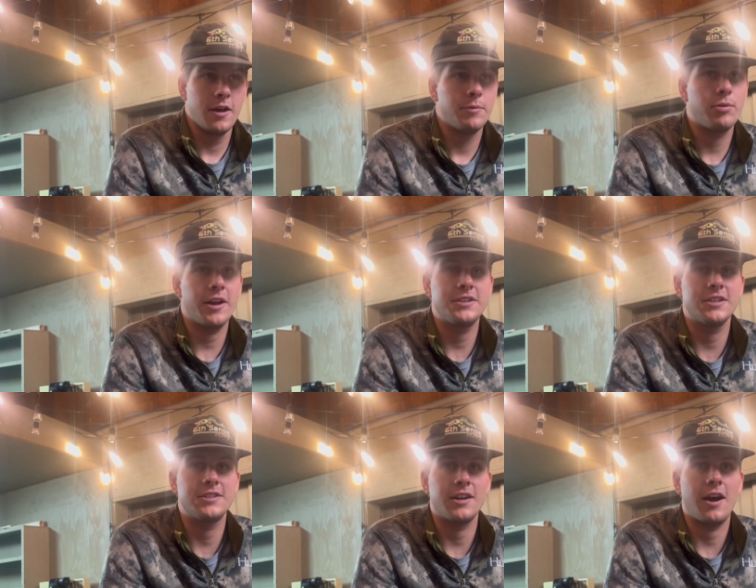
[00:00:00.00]

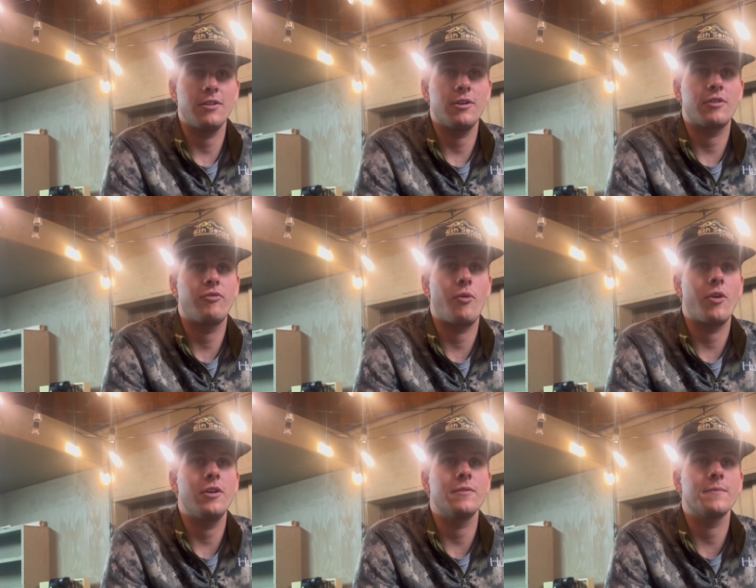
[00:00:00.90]
Places that I look
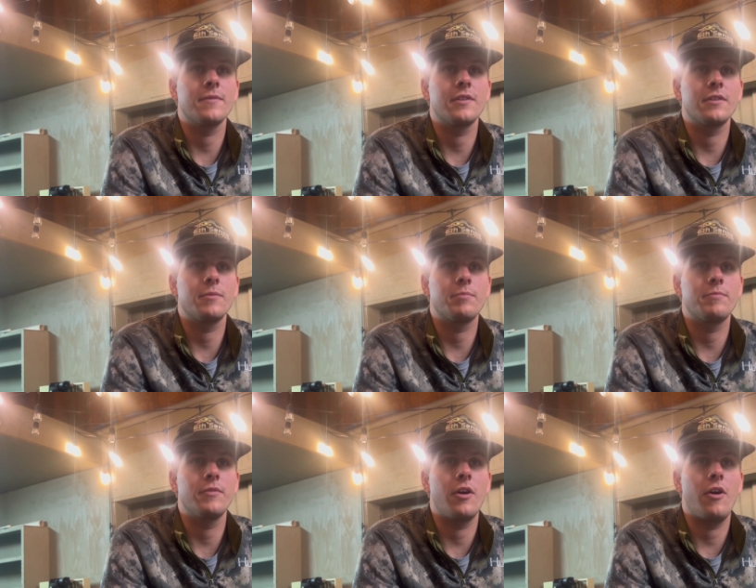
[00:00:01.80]
for
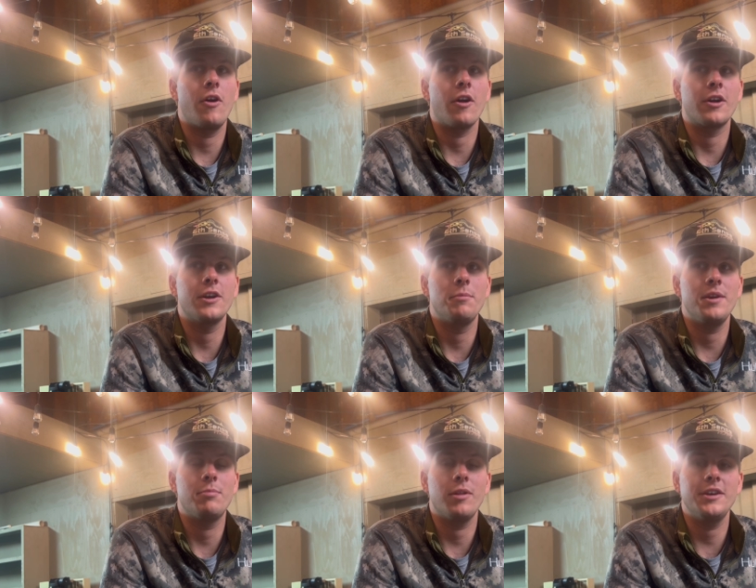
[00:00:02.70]
are going to
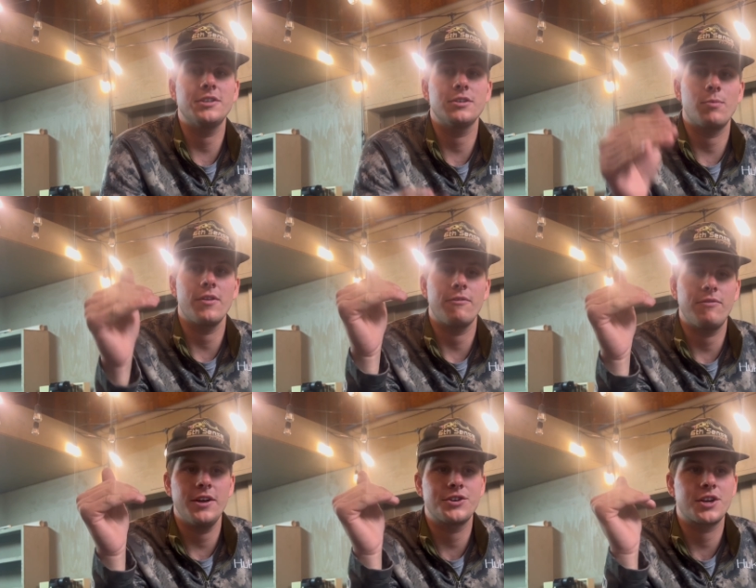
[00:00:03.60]
be places where the
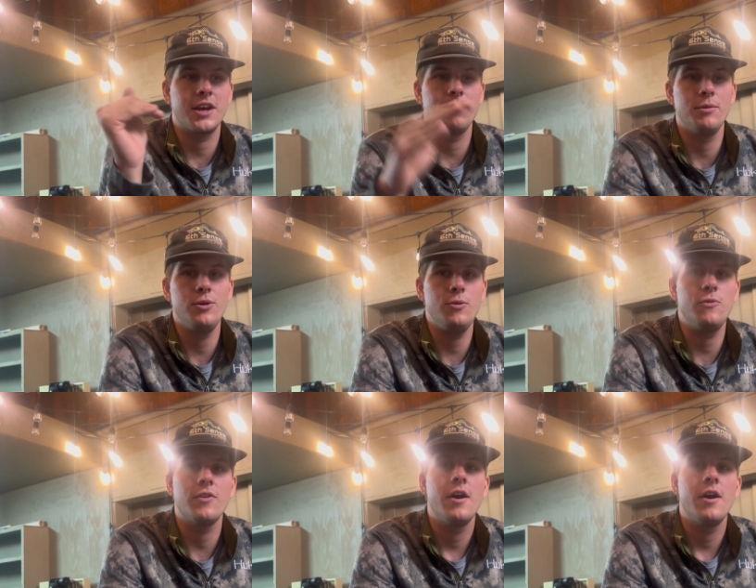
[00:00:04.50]
fish can move